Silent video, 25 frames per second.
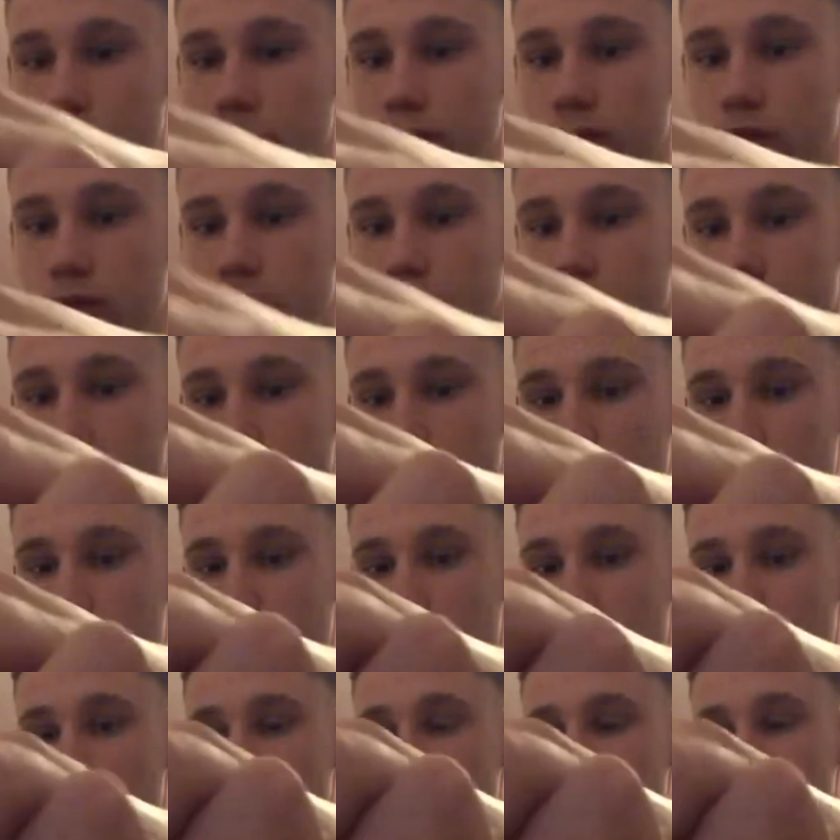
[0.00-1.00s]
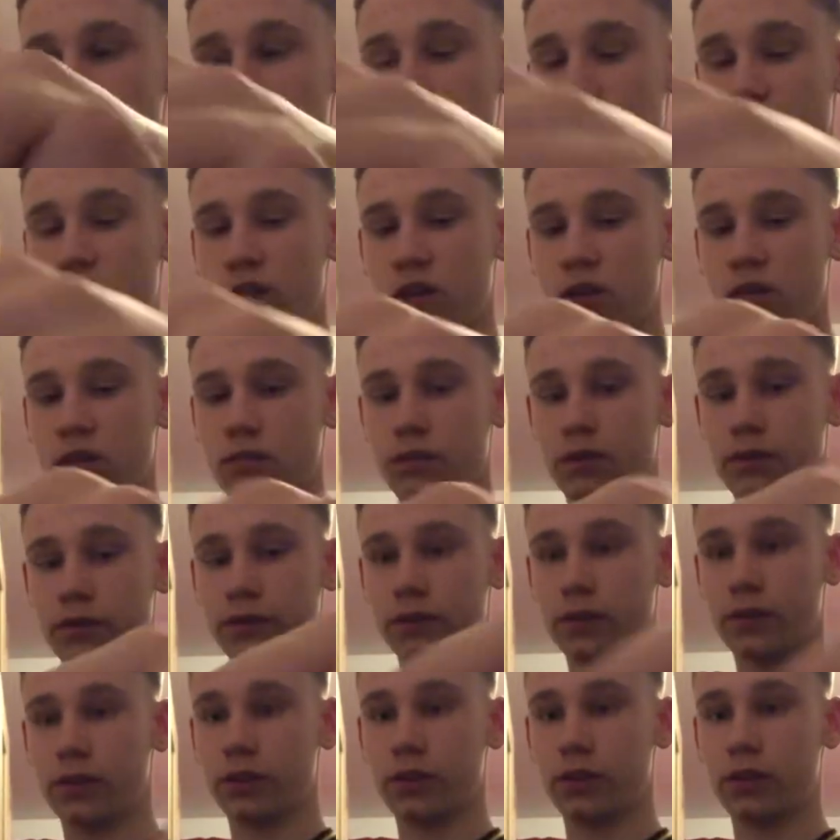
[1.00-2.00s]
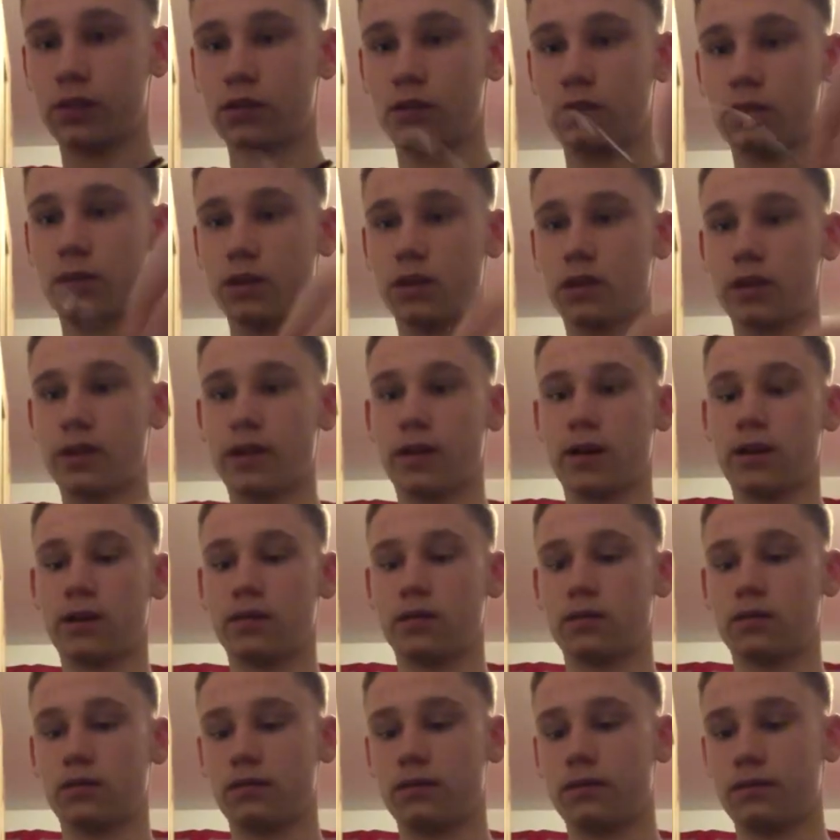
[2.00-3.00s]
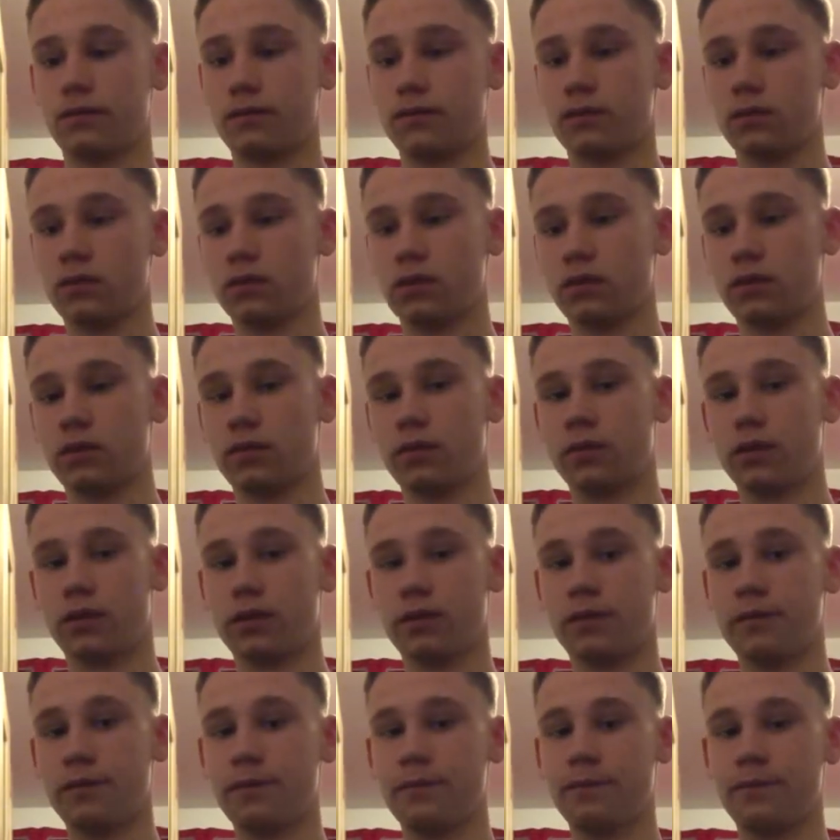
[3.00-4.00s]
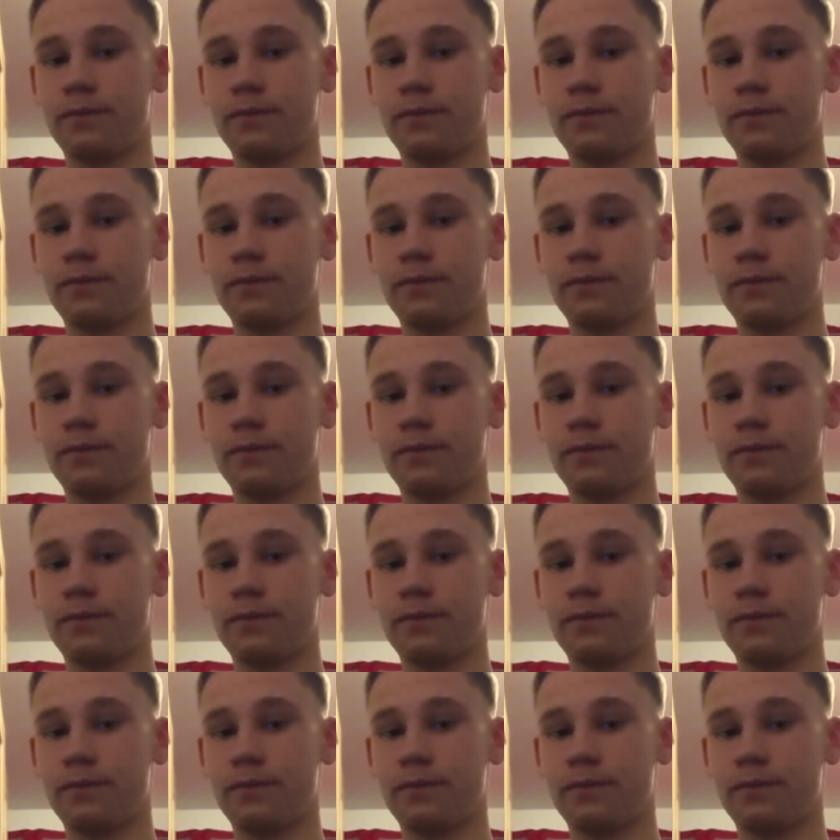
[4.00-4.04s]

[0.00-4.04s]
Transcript: be able to go down there. When I was fishing, it'd be like that on the bottom.